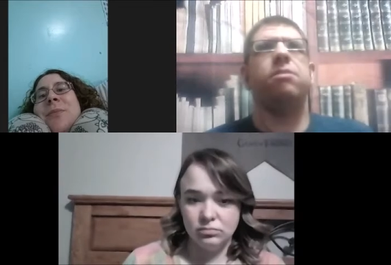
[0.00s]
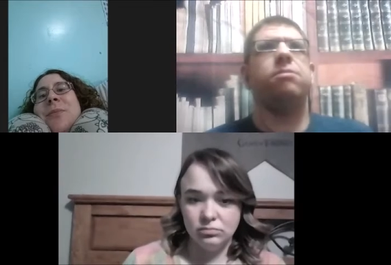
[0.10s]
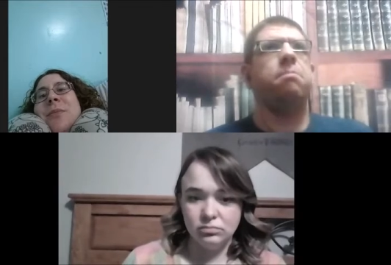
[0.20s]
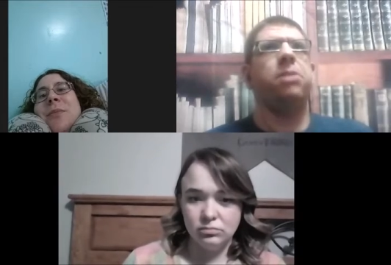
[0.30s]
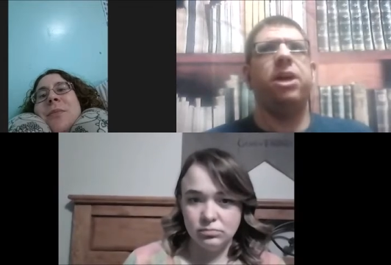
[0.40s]

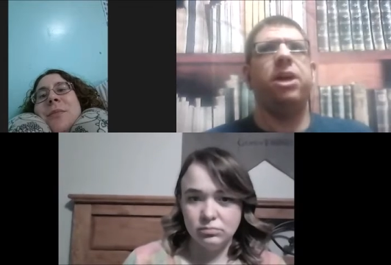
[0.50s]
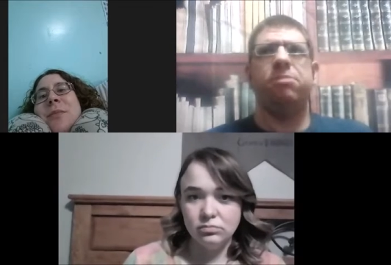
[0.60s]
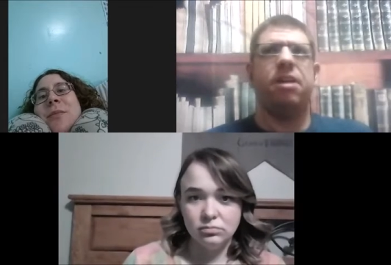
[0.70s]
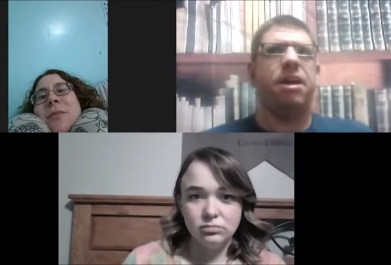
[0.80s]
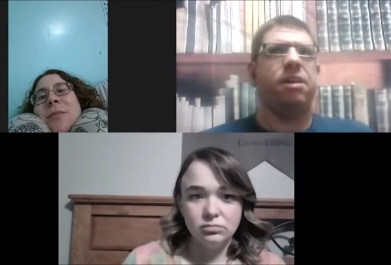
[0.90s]
Speaker 1: it's the blame
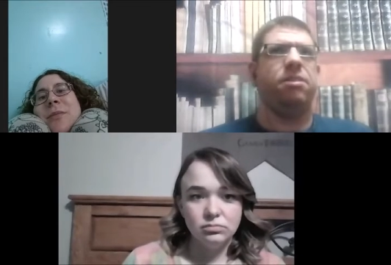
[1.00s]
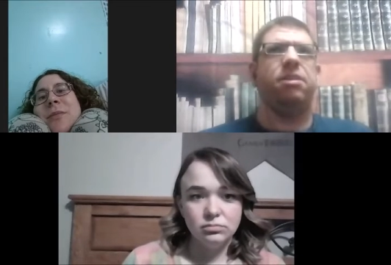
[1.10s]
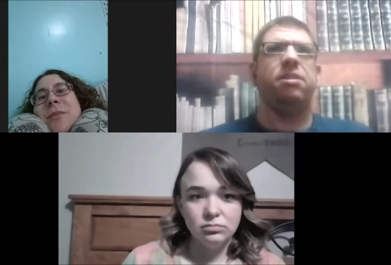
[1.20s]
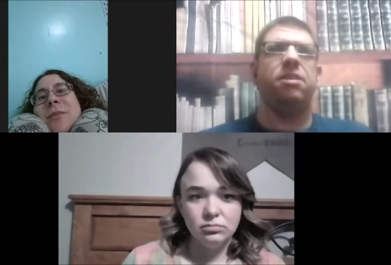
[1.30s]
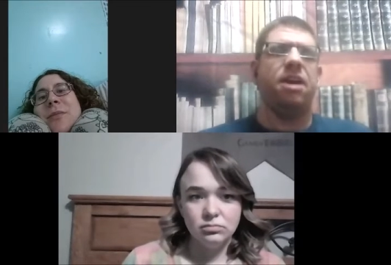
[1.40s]

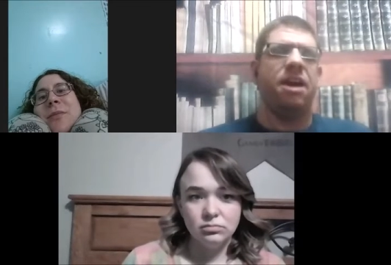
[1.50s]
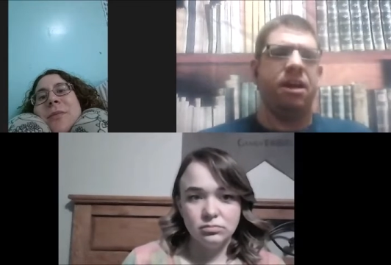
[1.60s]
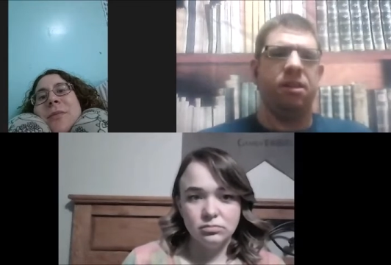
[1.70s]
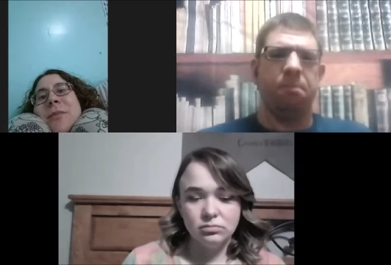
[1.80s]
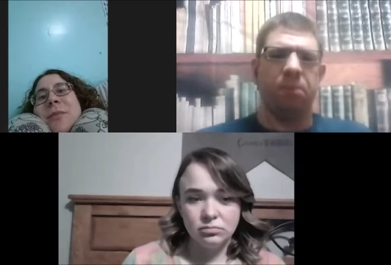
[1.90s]
tactic,
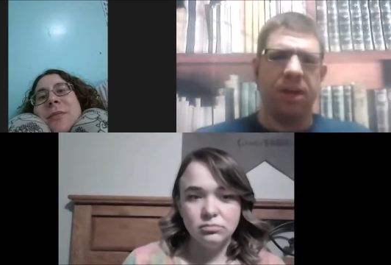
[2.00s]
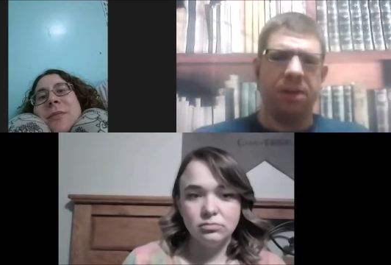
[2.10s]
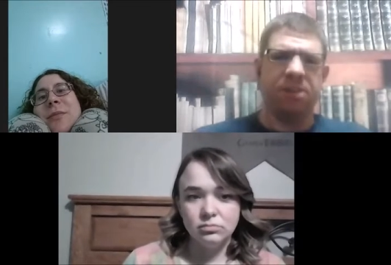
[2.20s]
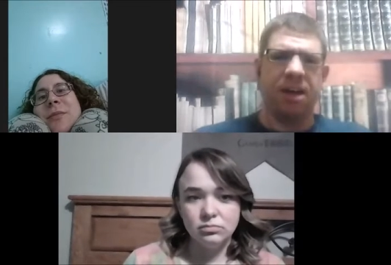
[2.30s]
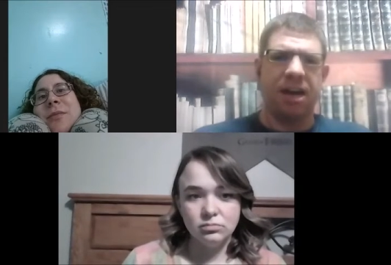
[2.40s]
and the
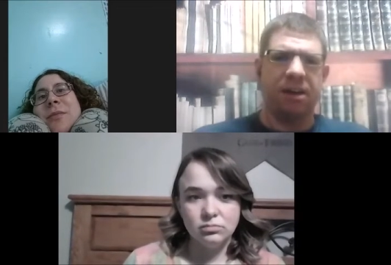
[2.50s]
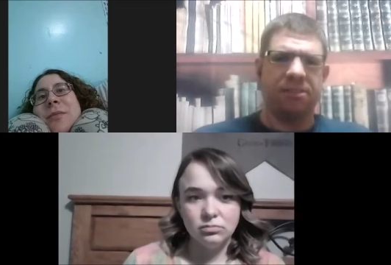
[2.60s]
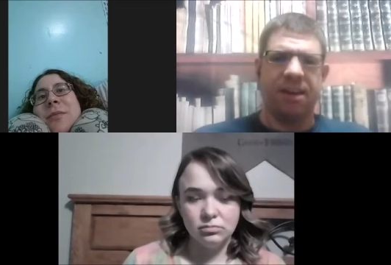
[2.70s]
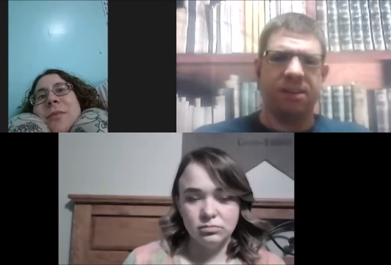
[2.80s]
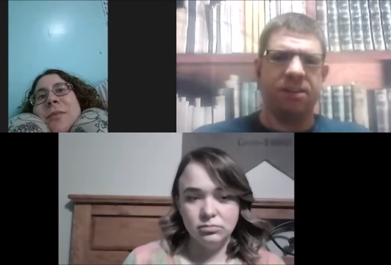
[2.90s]
blame ta-
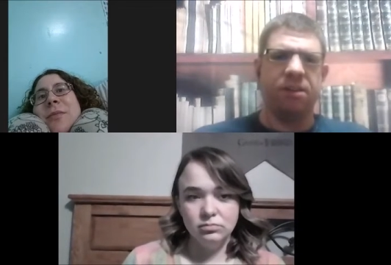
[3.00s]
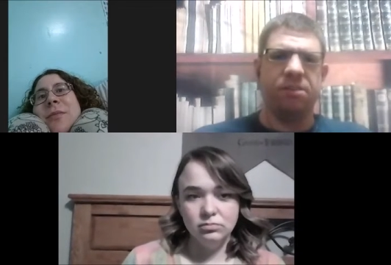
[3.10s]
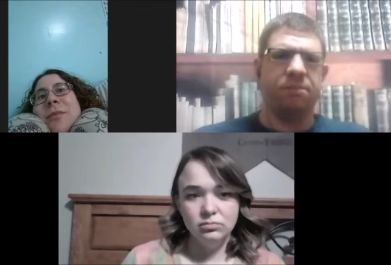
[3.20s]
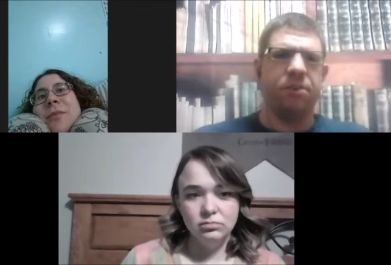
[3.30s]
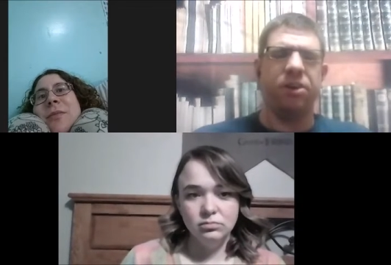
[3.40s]
tactic
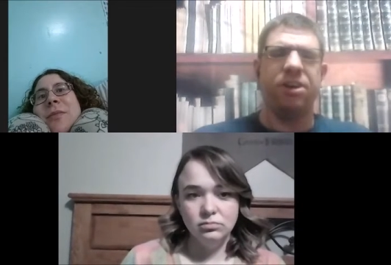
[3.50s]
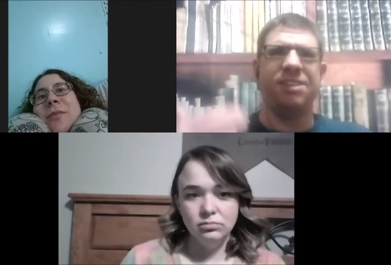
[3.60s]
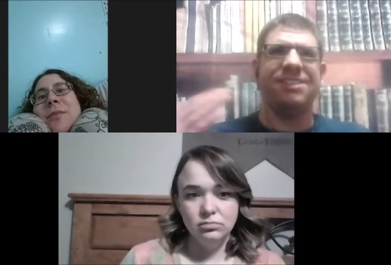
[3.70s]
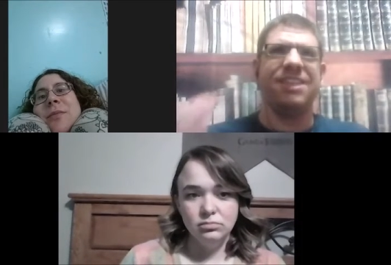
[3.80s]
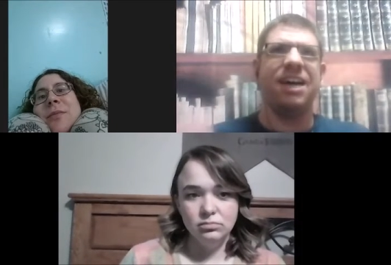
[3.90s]
is a
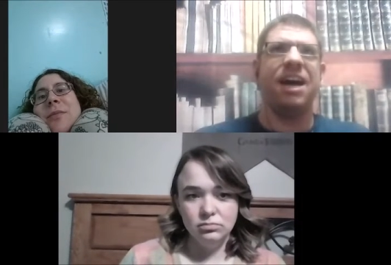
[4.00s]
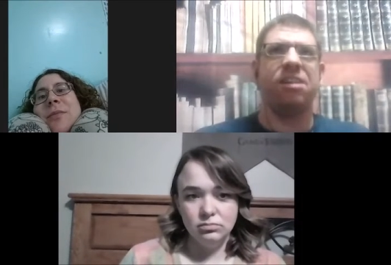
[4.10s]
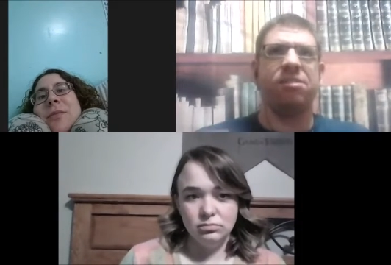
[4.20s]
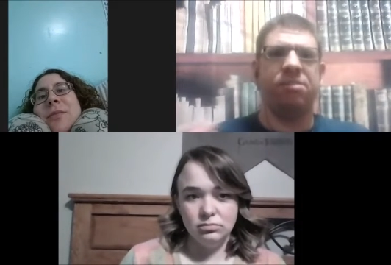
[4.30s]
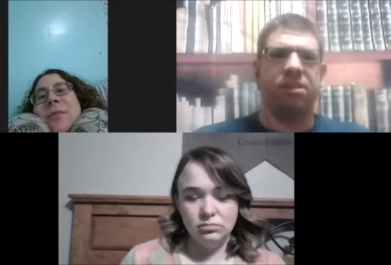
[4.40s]
very
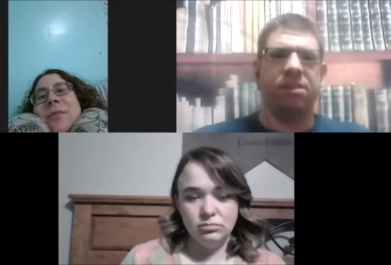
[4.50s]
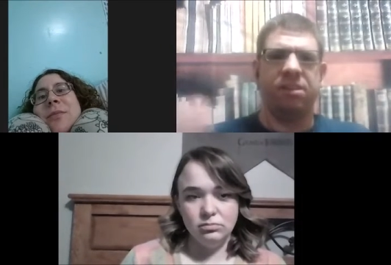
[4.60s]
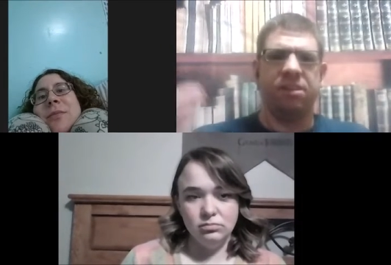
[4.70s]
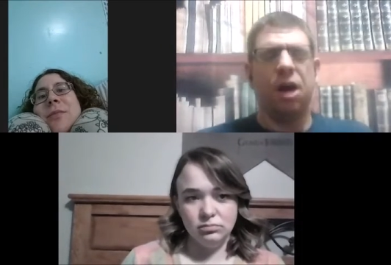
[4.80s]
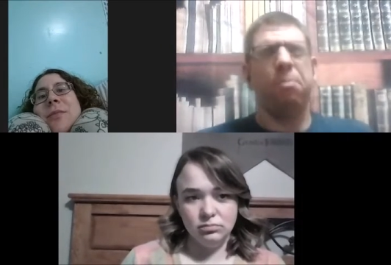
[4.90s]
toxic
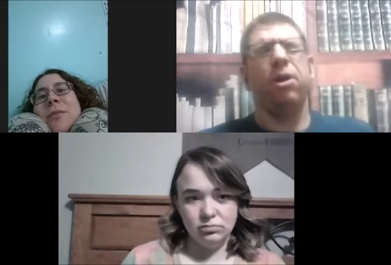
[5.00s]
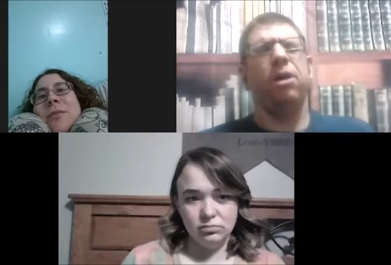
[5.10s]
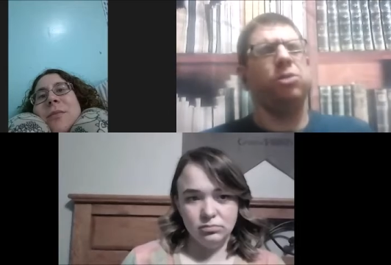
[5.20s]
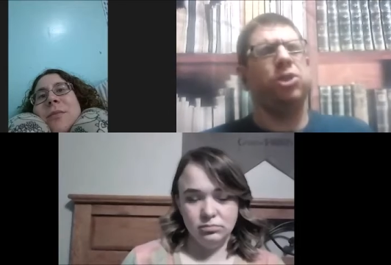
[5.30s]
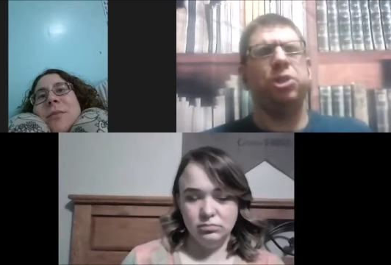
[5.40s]

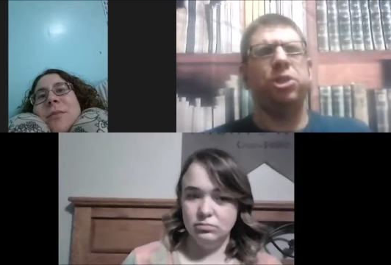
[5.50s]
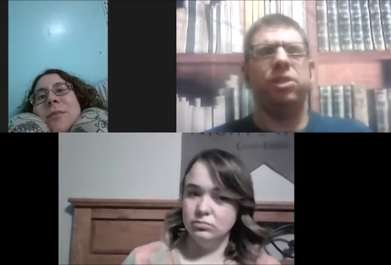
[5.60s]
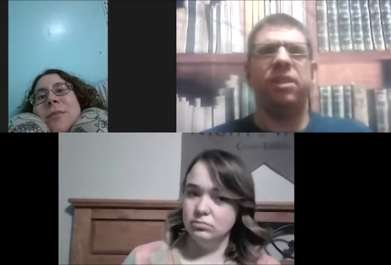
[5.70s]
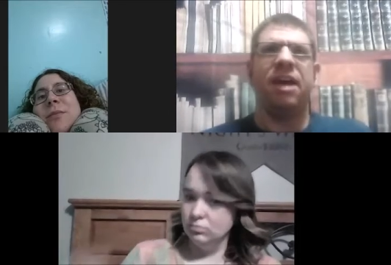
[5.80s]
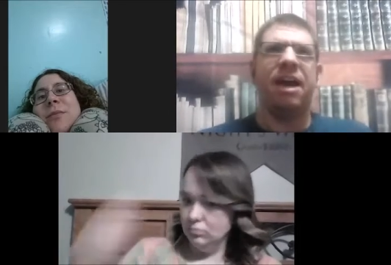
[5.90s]
approach
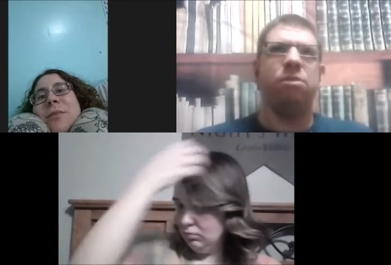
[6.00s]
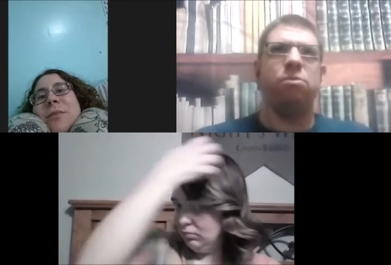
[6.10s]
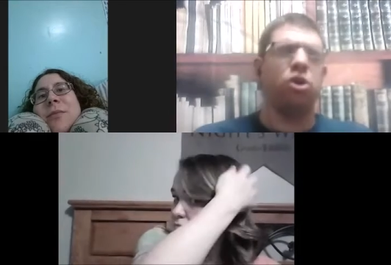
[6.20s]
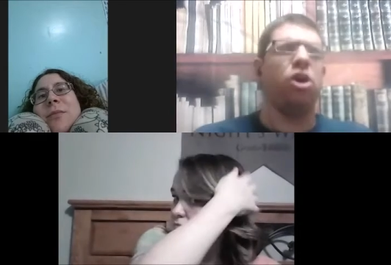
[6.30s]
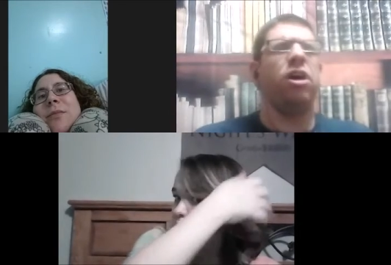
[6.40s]
that
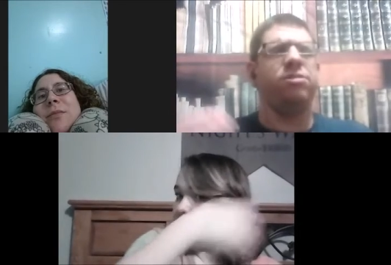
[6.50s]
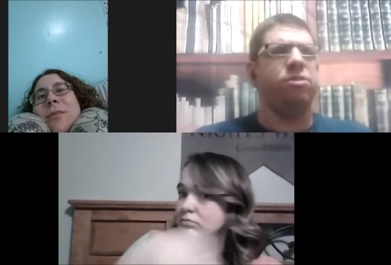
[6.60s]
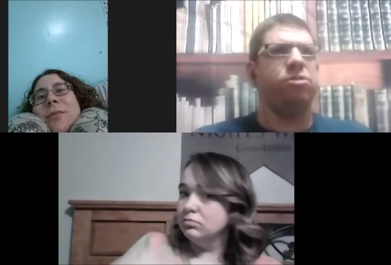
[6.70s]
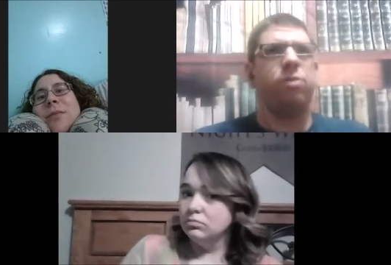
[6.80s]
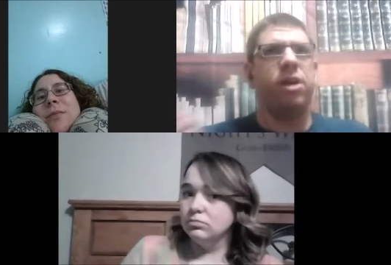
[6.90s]

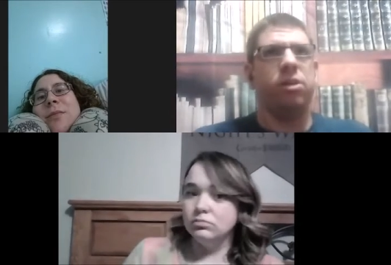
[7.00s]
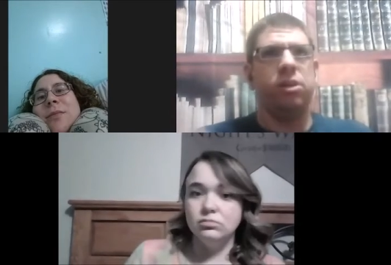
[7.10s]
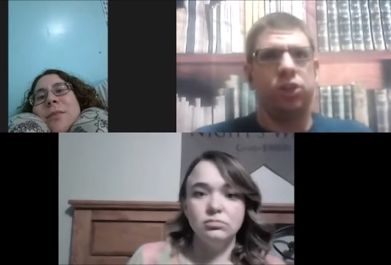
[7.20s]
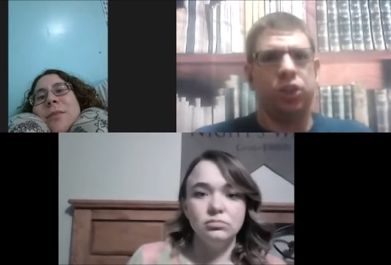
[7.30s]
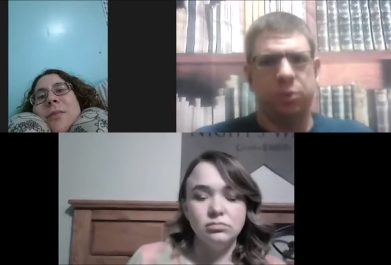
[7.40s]
causes greater
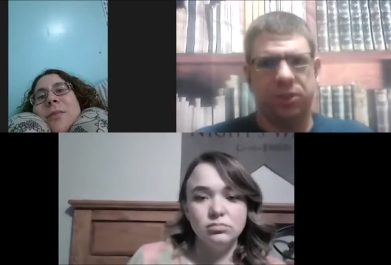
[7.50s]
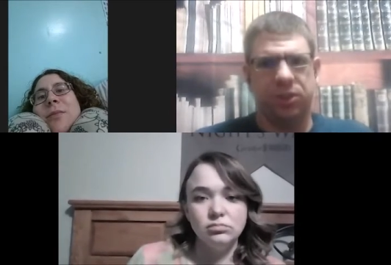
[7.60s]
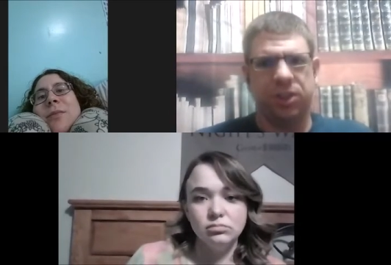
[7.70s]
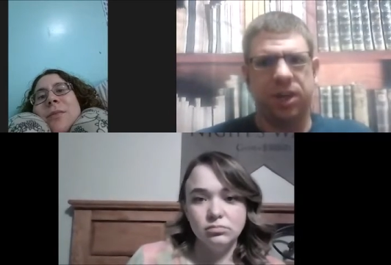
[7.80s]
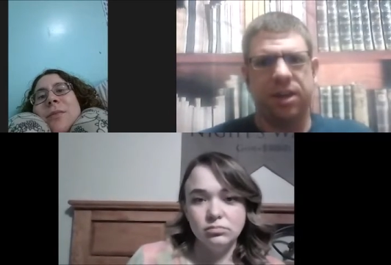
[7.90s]
issue in
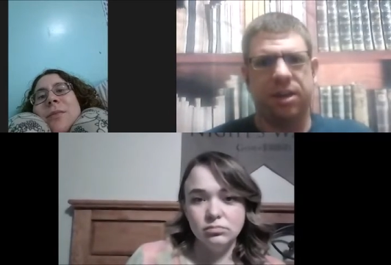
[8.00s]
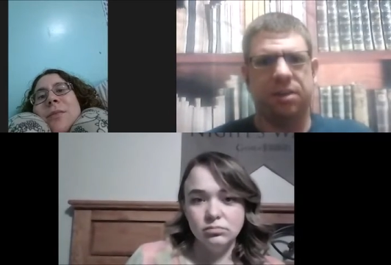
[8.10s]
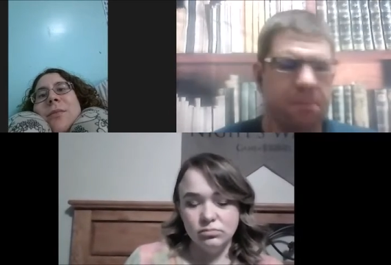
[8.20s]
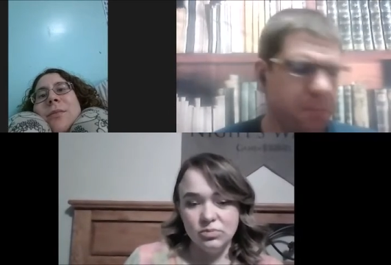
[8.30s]
society.